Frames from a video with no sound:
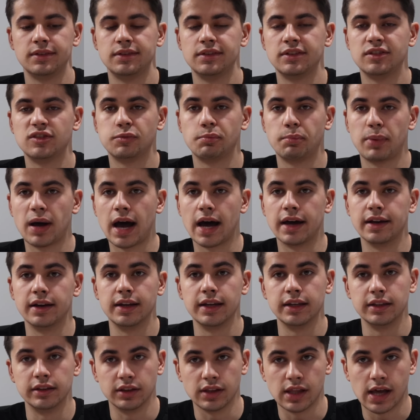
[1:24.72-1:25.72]
spot
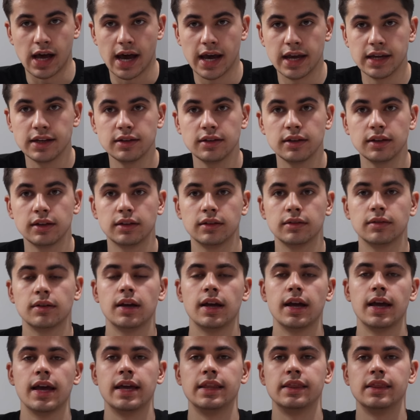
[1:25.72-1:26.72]
in line,
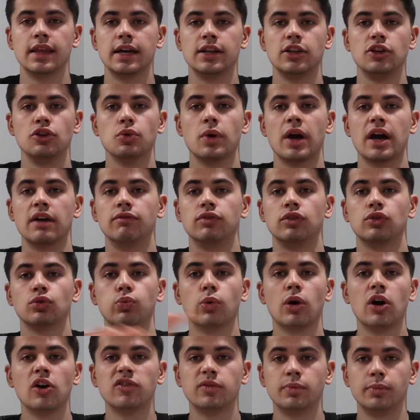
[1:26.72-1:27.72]
and then you have
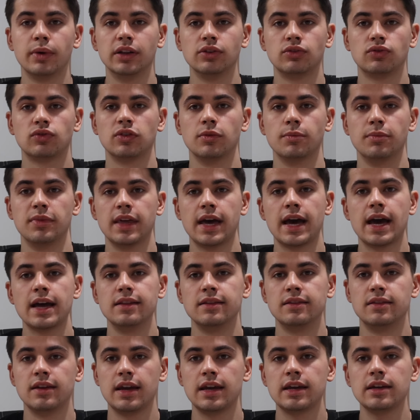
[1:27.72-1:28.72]
12 months from
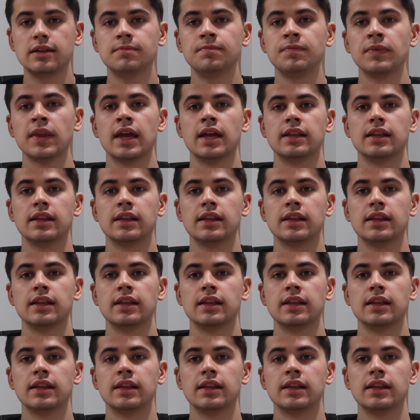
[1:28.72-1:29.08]
that date